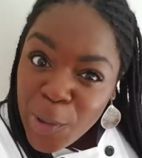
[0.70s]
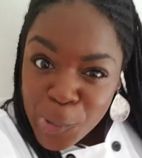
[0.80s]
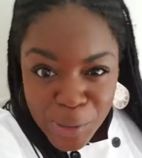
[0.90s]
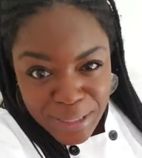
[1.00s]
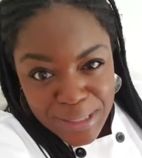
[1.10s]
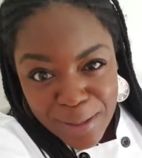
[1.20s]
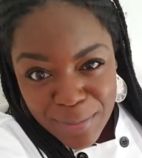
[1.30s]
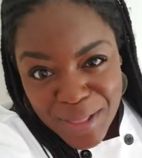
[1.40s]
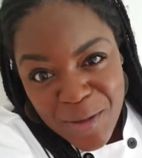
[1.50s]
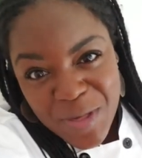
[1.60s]
What's up,
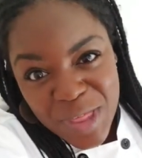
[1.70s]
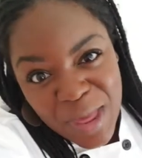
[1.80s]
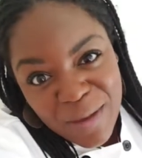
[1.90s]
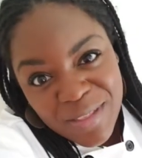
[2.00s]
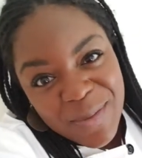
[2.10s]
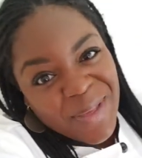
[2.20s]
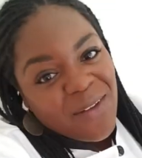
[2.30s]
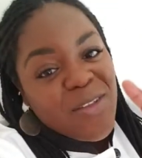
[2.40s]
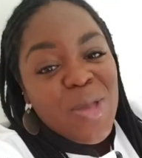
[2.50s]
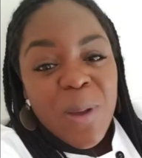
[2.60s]
sous chefs? I'm
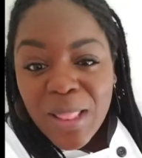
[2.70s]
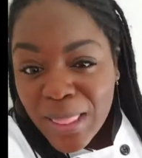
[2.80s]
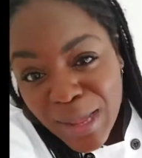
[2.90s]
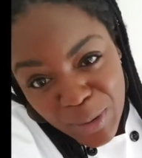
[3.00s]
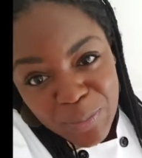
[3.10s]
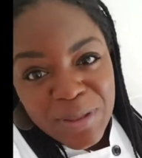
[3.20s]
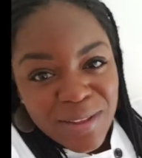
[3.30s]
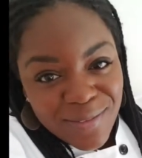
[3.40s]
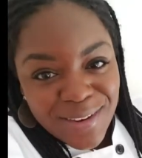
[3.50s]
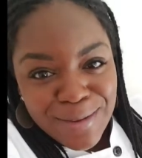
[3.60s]
giving you a little bit
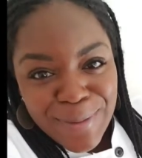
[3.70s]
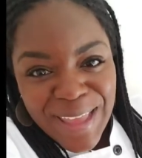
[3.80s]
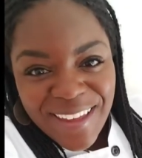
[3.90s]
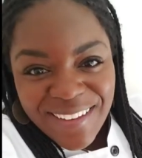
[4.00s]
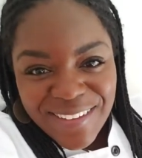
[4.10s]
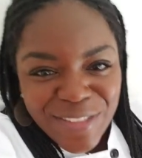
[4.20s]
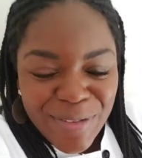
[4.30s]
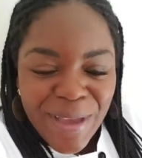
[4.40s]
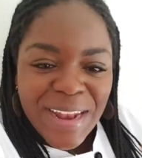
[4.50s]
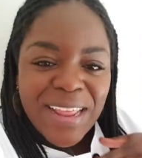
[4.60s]
of a new angle,
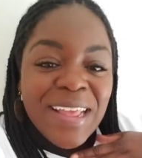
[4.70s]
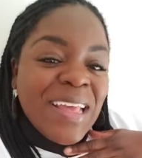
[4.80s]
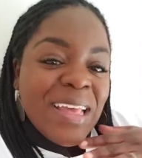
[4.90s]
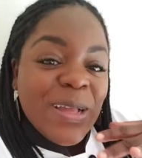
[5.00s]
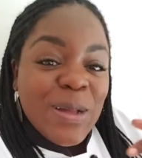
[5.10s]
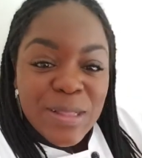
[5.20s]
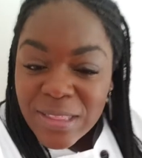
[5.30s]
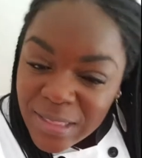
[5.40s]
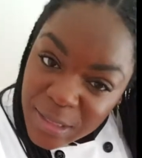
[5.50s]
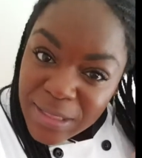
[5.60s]
trying to
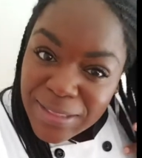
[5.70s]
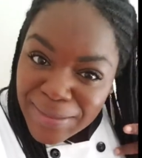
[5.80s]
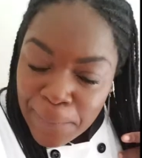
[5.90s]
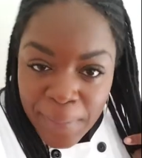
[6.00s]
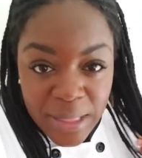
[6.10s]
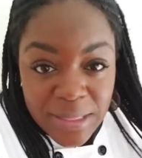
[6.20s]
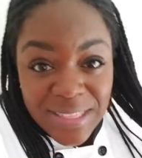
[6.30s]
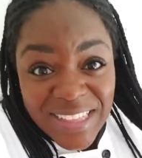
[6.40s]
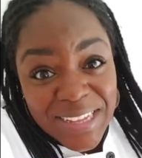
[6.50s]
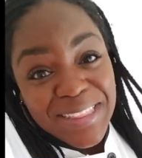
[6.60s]
consistently mix
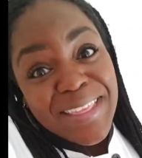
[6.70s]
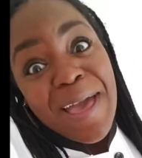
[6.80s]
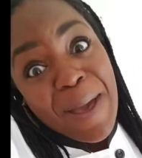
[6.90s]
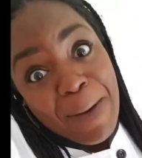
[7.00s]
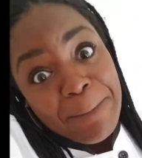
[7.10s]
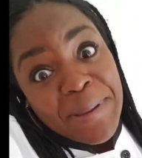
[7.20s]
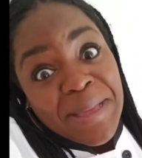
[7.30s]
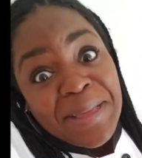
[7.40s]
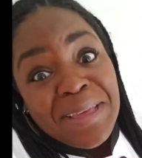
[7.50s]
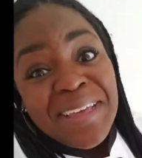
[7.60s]
things up.
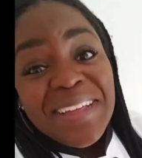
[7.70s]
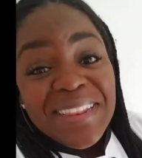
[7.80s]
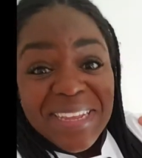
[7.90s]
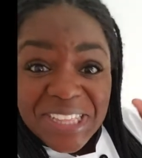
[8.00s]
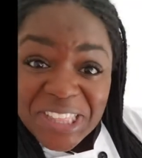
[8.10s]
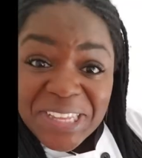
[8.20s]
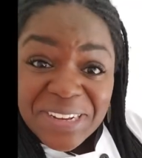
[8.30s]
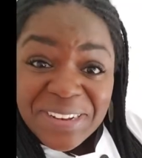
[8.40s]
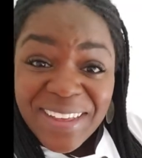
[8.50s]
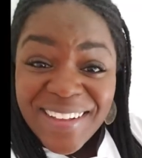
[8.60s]

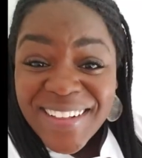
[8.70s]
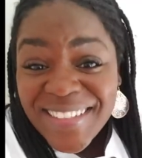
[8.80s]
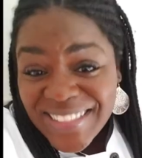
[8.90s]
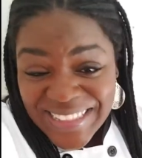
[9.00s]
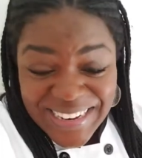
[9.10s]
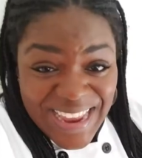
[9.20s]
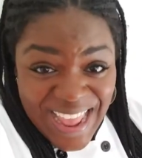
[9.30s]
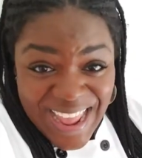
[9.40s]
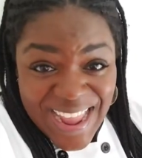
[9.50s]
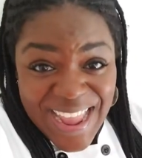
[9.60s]
Listen,
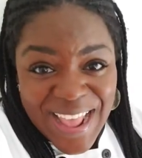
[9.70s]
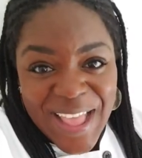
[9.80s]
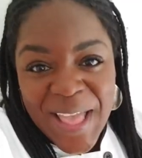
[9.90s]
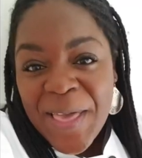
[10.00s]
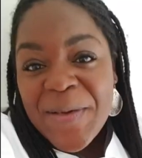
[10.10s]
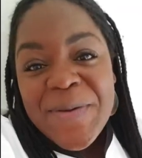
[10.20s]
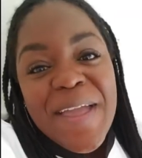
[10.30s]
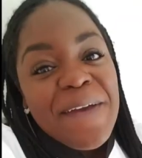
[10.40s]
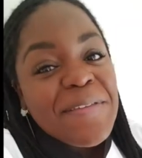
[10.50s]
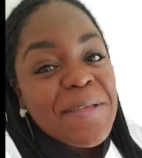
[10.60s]
today we
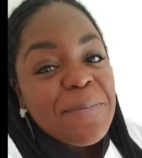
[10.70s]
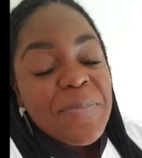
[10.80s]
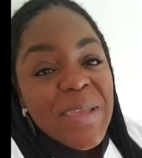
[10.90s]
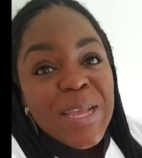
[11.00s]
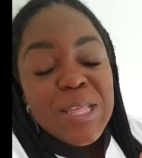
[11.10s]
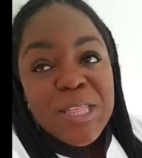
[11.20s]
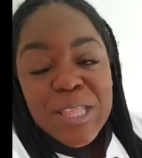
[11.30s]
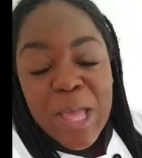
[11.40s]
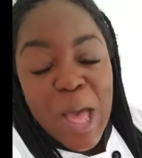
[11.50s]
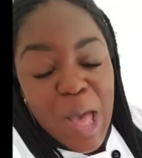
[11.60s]
have something
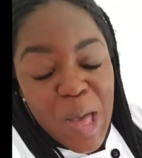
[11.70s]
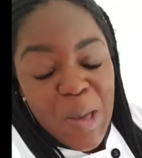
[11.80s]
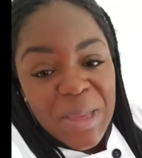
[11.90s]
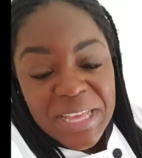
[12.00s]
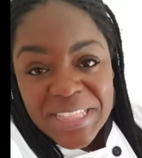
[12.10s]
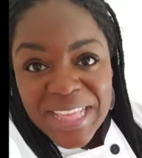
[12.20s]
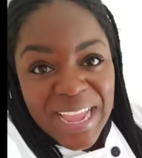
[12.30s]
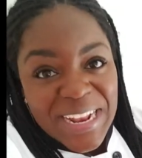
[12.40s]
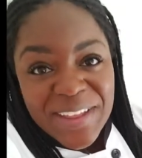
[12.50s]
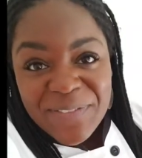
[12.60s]
so
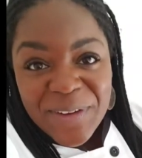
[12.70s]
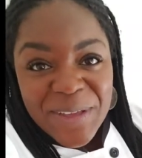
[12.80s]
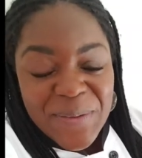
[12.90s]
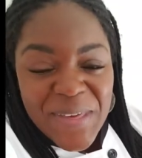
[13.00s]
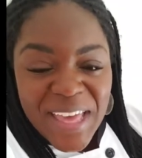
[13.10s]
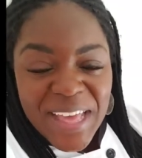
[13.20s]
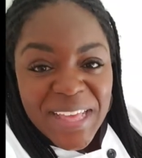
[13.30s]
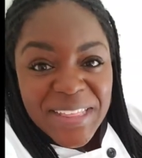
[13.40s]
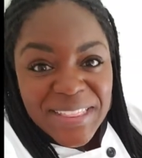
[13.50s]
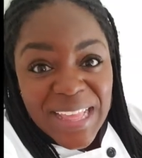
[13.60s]
exciting for you
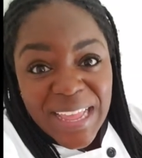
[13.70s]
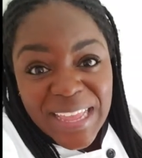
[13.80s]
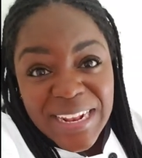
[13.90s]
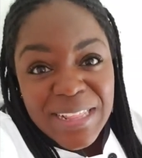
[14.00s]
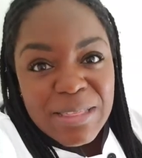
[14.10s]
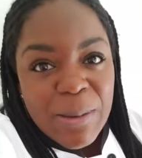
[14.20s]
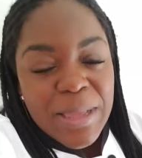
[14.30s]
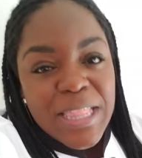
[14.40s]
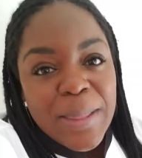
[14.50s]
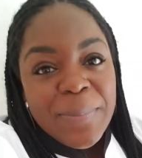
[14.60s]
guys. Like, it is
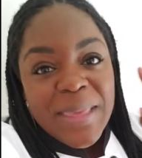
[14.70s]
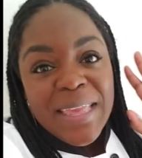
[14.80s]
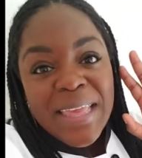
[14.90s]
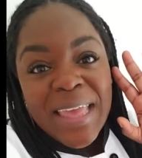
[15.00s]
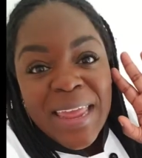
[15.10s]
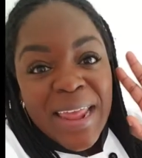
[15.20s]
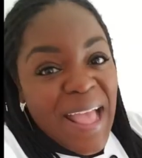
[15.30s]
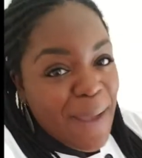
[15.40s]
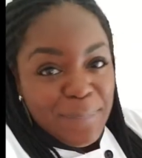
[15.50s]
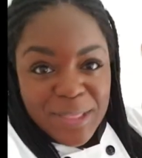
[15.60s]
going to be
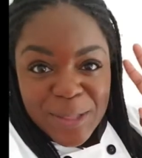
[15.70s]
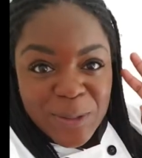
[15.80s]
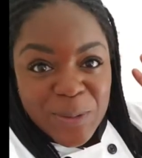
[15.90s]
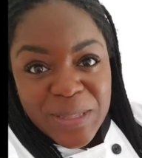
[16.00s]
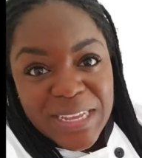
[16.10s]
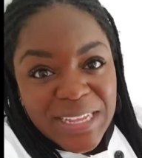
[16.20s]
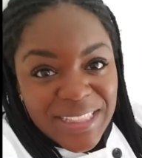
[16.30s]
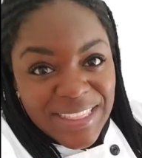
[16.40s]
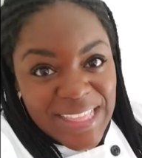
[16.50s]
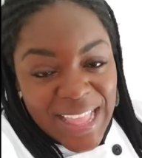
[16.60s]
absolutely
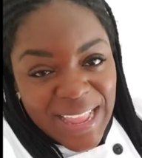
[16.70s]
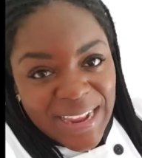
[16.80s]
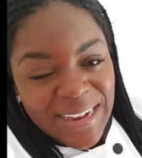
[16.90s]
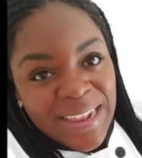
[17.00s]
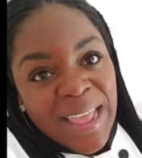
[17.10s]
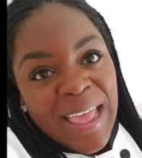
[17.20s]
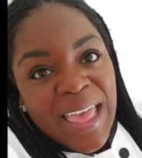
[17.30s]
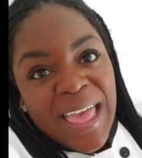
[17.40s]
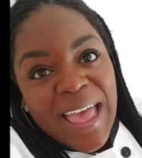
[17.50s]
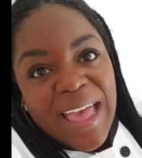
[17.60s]
insane.
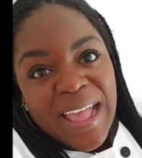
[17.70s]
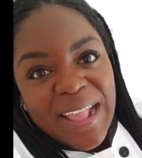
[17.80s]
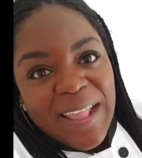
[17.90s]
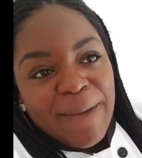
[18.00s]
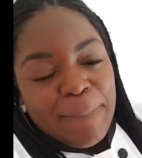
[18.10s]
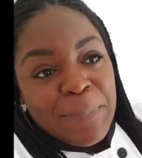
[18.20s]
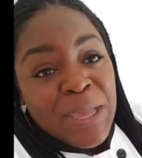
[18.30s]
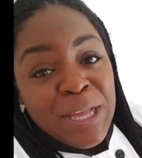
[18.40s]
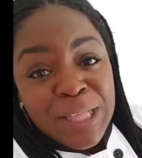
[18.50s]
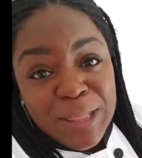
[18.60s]
I am
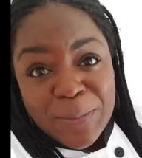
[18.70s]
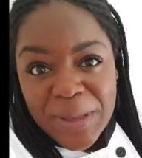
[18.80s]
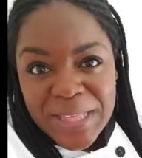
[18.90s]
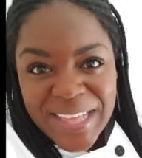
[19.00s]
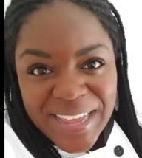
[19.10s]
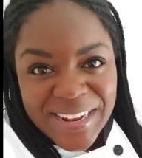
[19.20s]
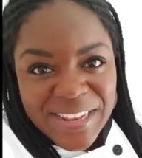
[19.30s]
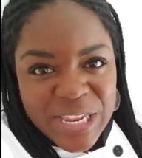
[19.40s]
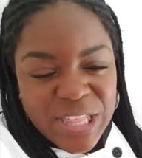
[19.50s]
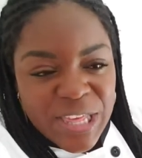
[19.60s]
super excited
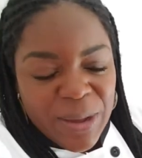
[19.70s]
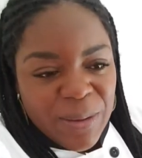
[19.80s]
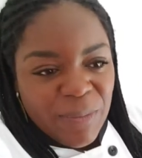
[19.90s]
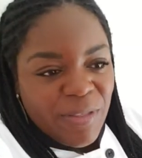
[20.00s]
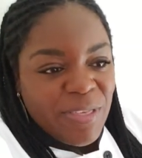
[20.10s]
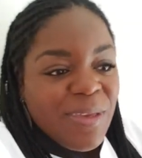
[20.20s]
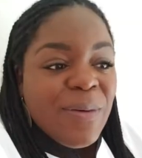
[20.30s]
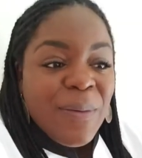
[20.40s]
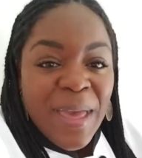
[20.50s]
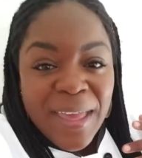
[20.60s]
to share it with you.